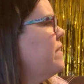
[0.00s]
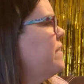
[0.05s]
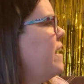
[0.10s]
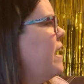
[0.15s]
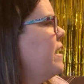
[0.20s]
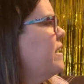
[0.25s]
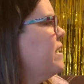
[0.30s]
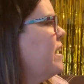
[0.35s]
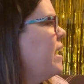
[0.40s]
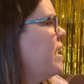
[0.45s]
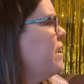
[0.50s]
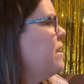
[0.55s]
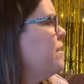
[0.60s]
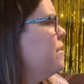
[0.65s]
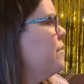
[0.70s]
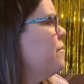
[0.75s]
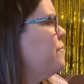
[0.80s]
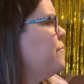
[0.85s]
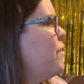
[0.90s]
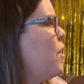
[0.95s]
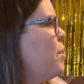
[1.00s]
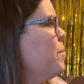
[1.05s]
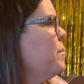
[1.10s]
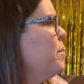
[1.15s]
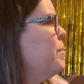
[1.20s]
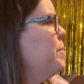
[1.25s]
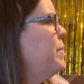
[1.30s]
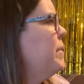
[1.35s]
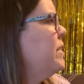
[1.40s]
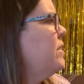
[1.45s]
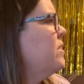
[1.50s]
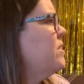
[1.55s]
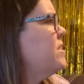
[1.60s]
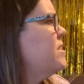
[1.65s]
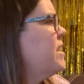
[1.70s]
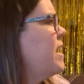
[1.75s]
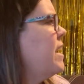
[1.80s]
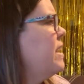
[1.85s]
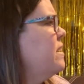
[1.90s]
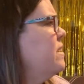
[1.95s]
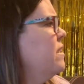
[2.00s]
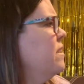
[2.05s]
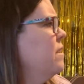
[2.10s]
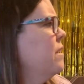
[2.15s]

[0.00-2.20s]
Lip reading: that night, Farmer Bill said,